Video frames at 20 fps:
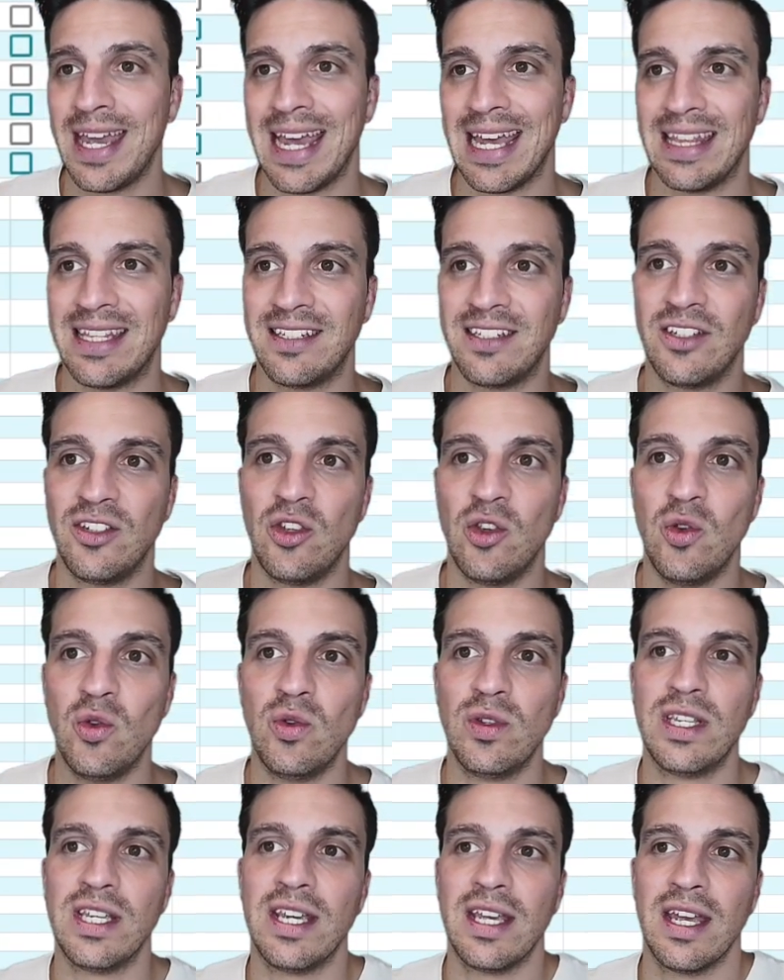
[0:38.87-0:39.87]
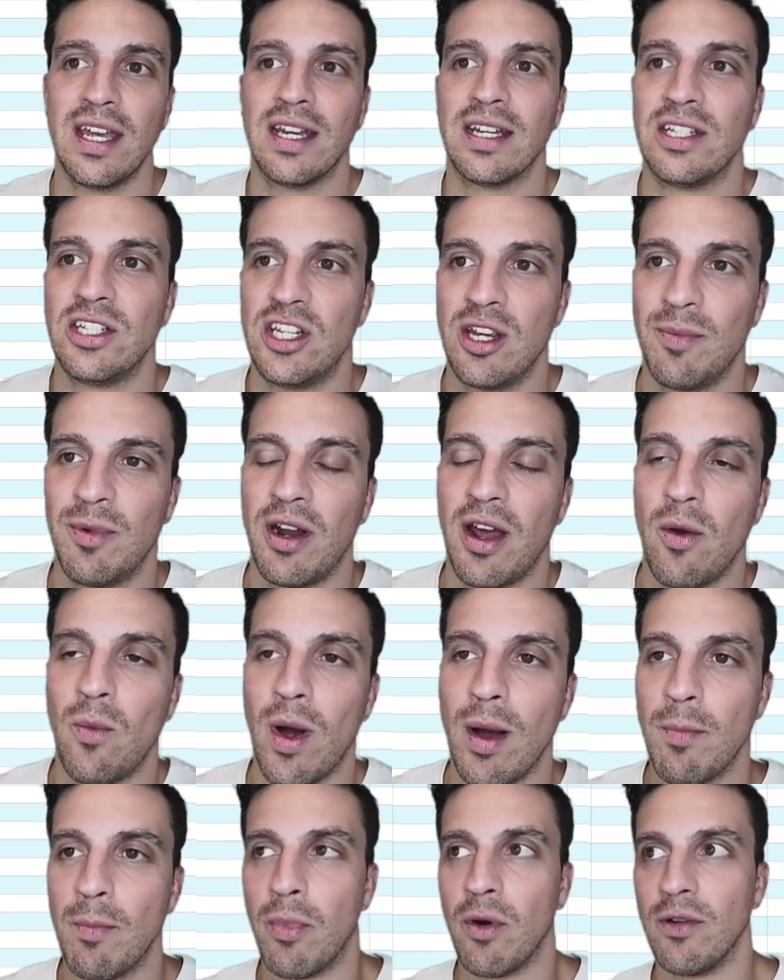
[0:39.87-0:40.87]
And this is using Gemini
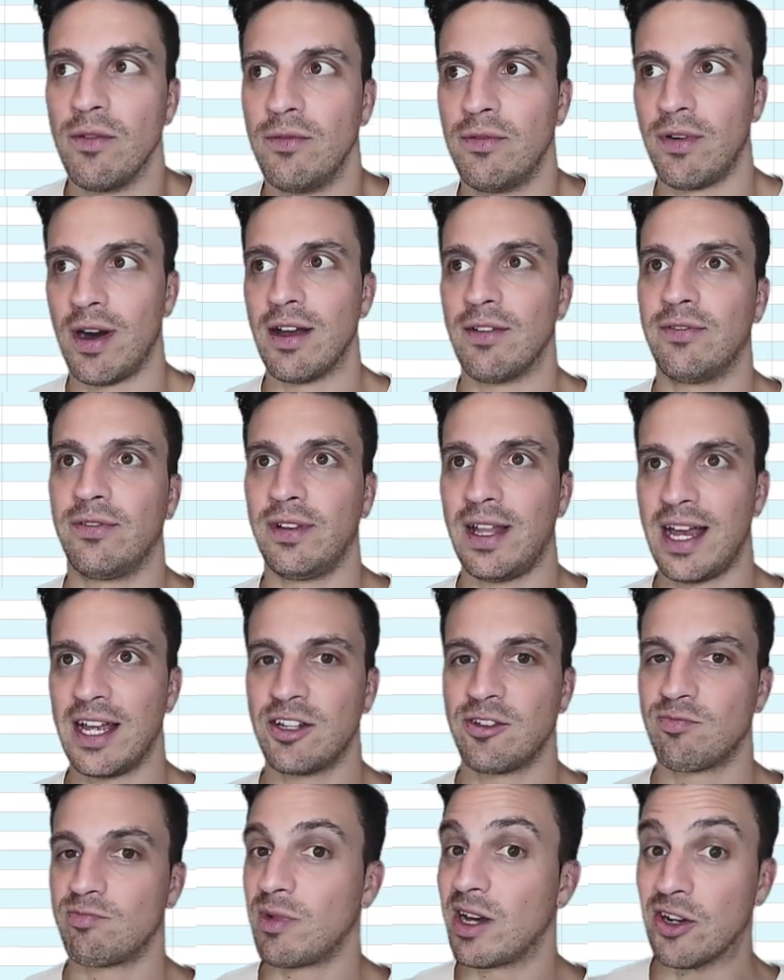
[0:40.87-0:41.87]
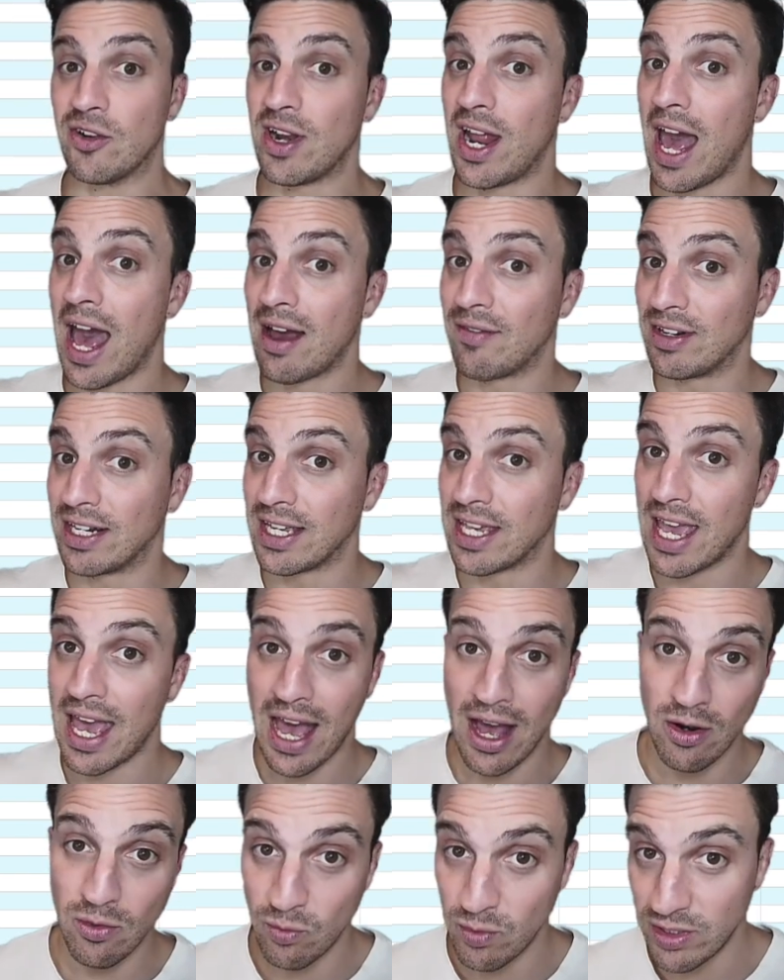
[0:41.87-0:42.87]
1.5 Flash. I don't have an
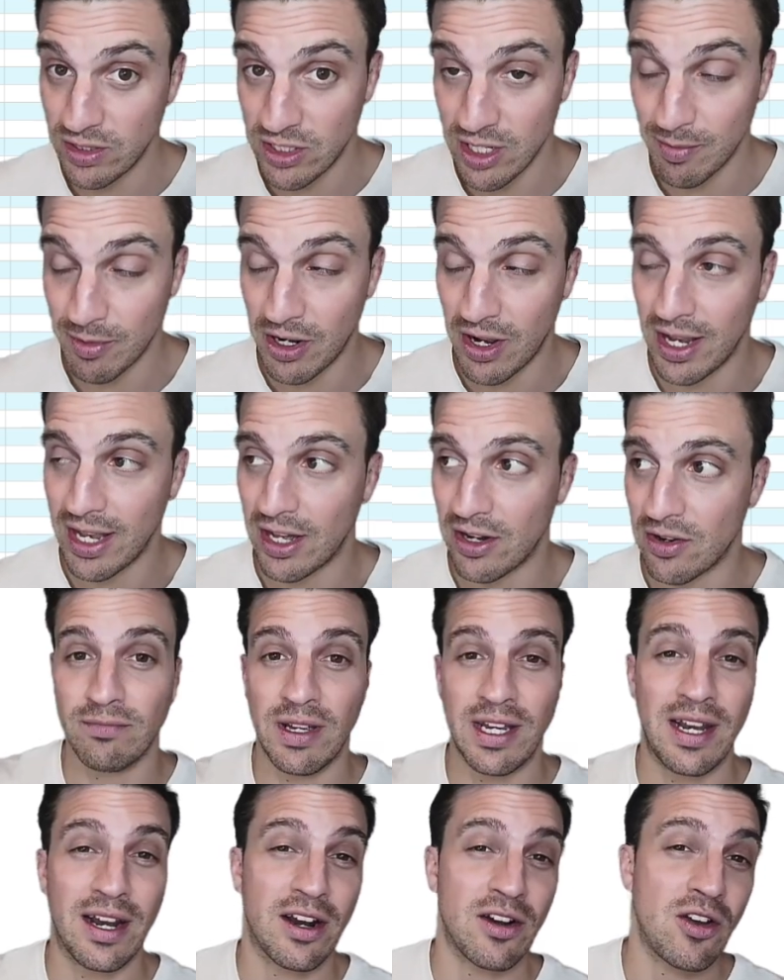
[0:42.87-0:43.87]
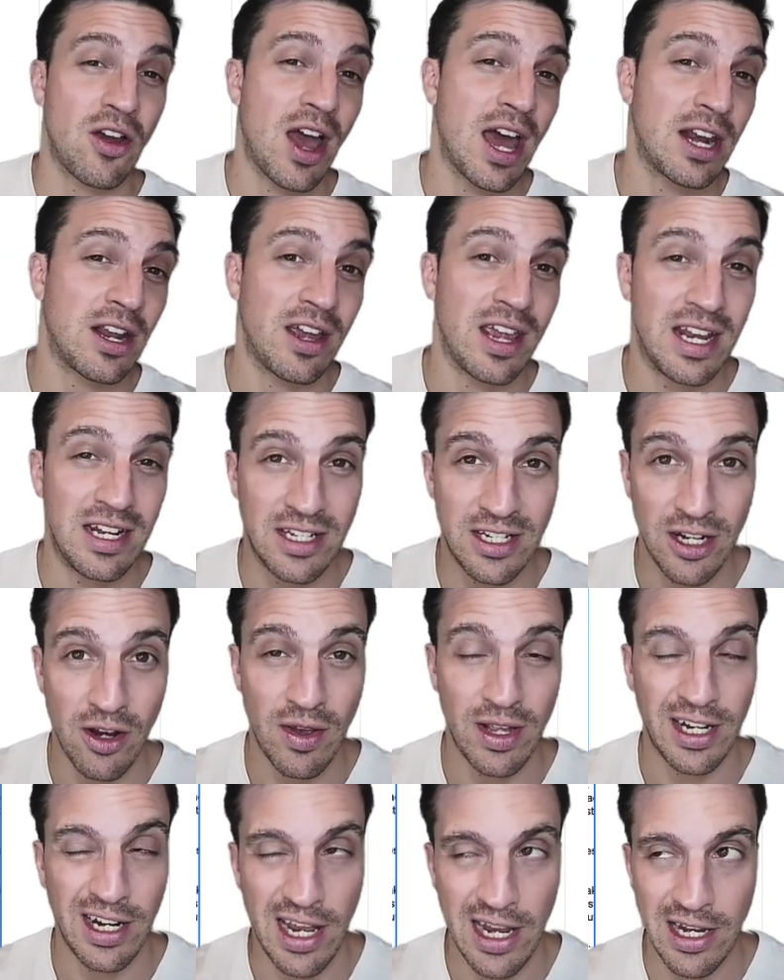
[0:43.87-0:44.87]
account with Gemini, and I don't know how to
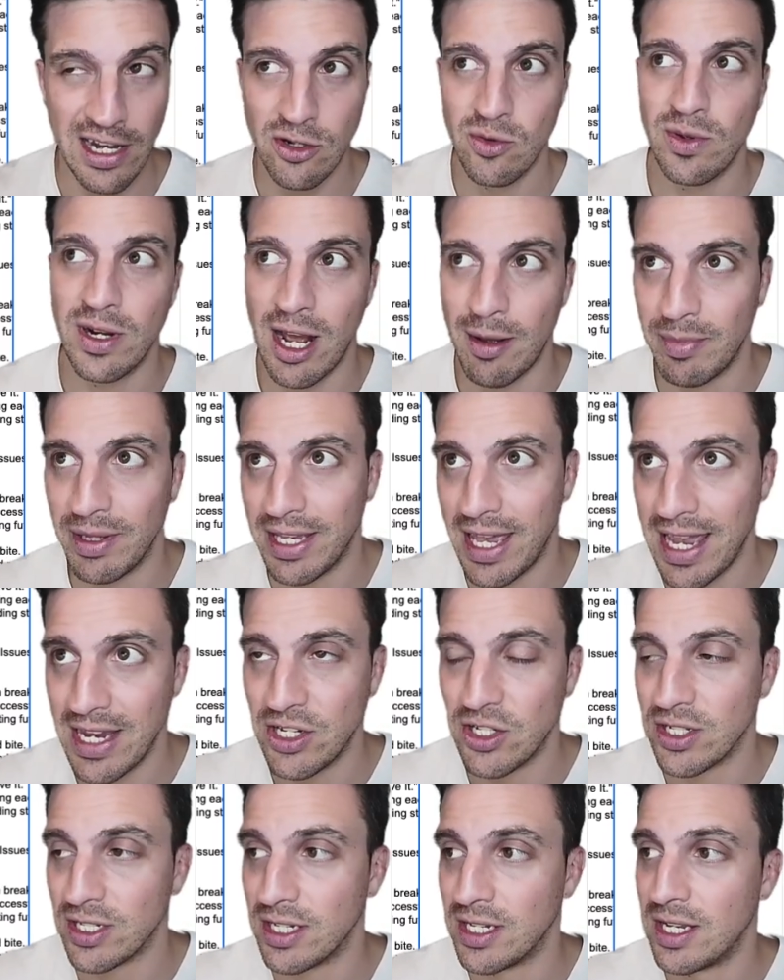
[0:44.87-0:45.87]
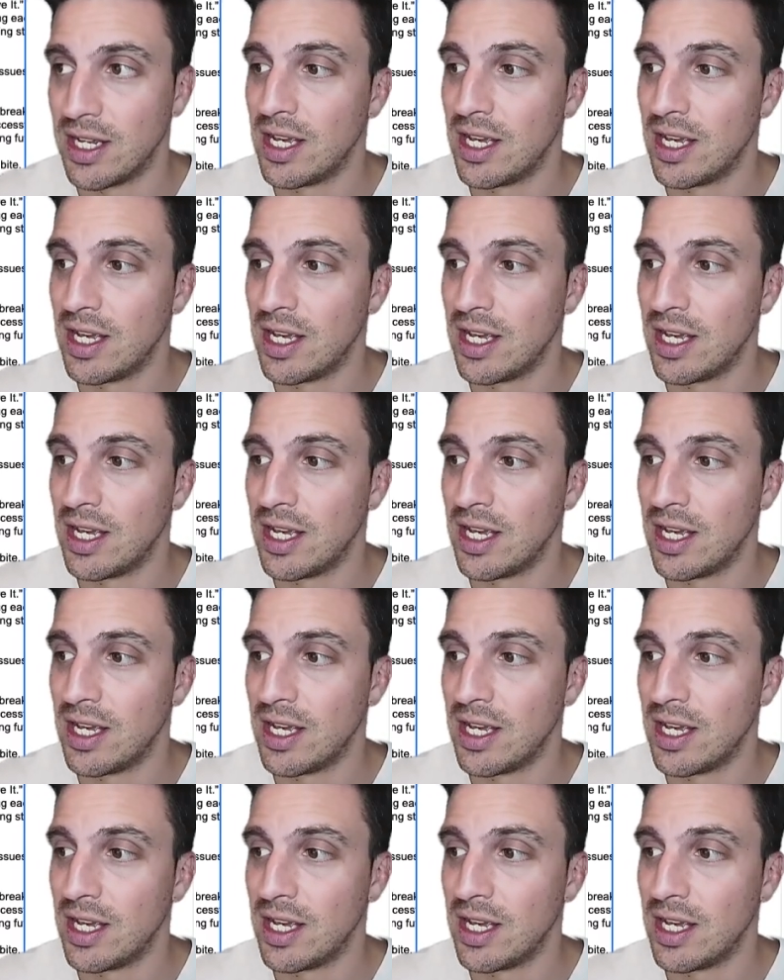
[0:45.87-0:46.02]
integrate it into an application.